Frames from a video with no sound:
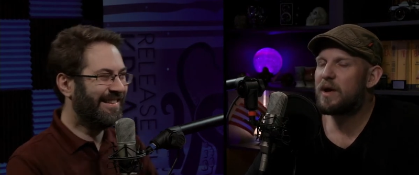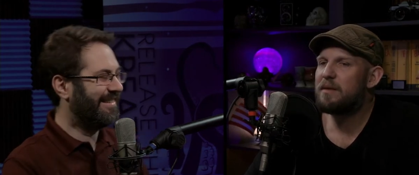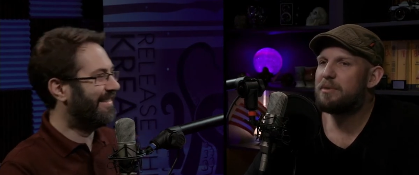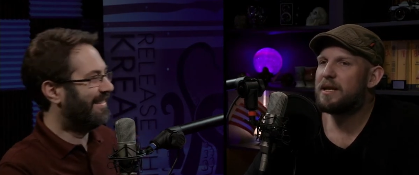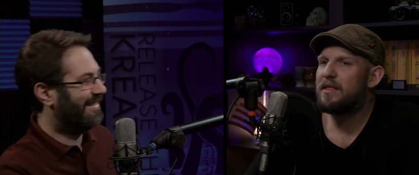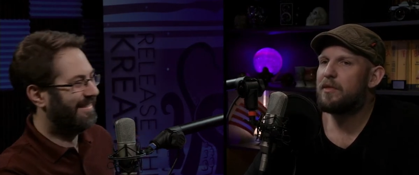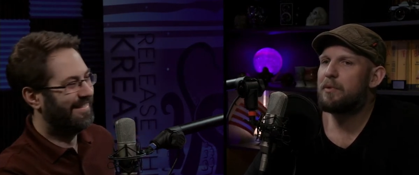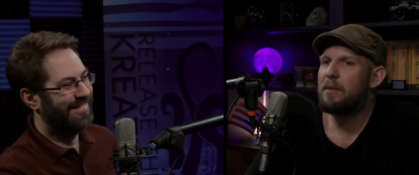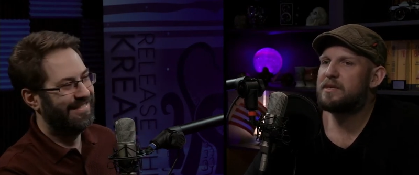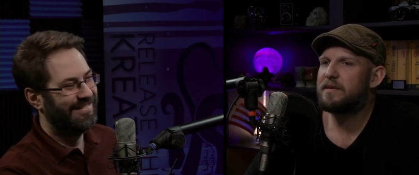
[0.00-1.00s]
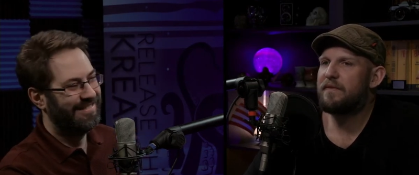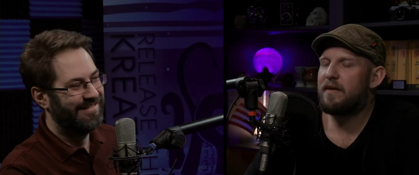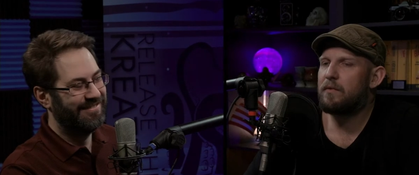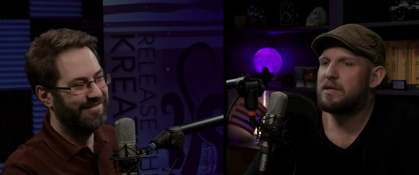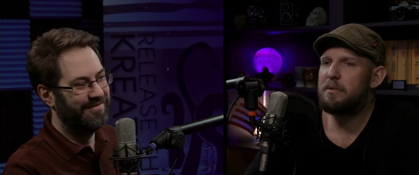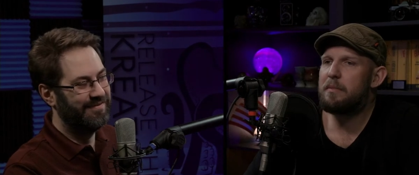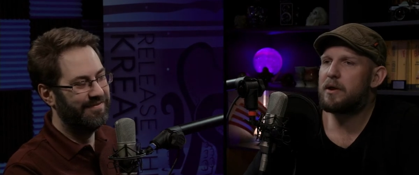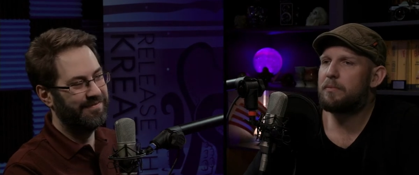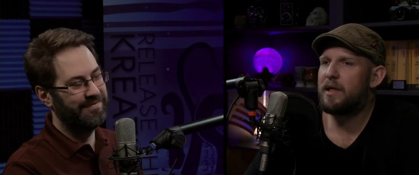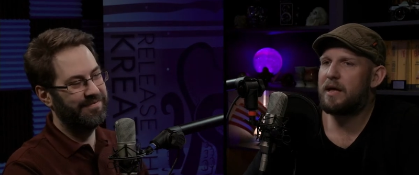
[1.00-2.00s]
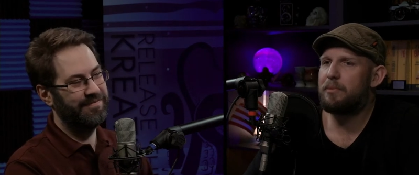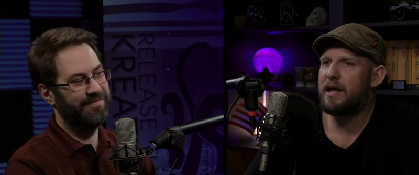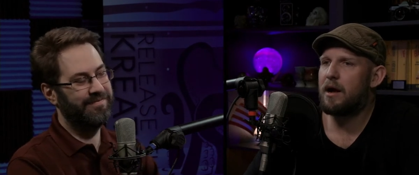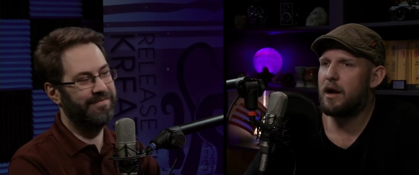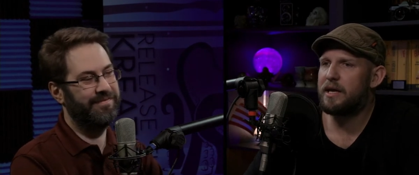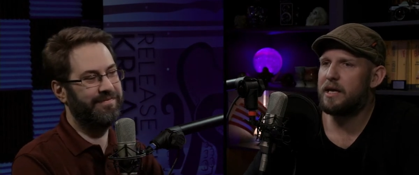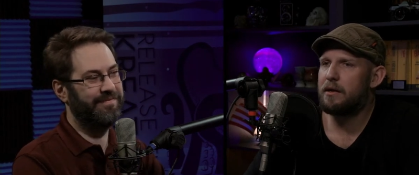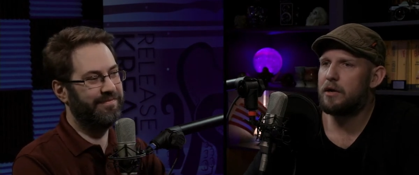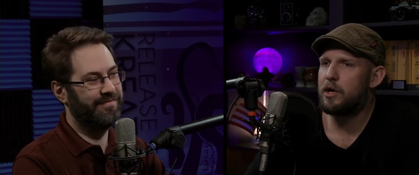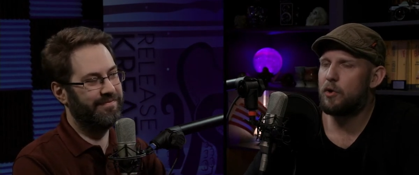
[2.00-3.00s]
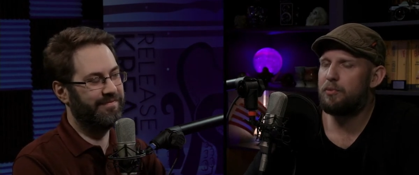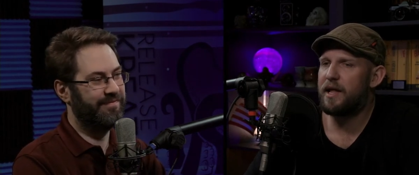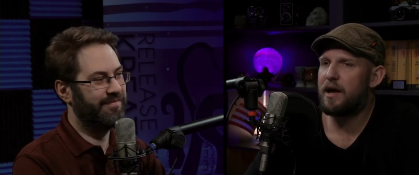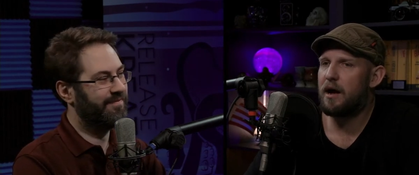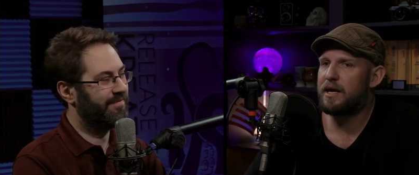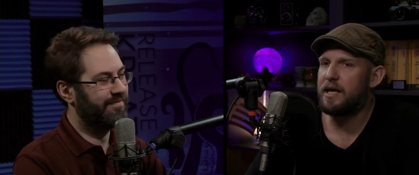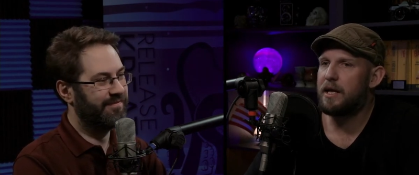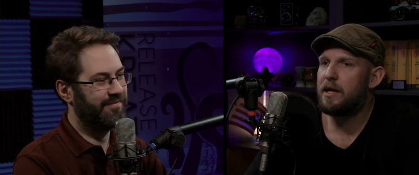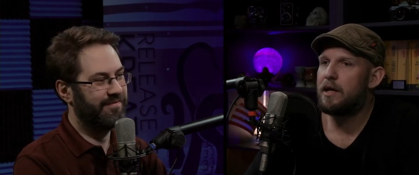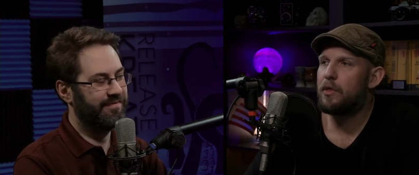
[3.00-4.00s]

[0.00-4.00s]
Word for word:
Speaker 1: right, but the problem is to be better at playing hockey, go play hockey.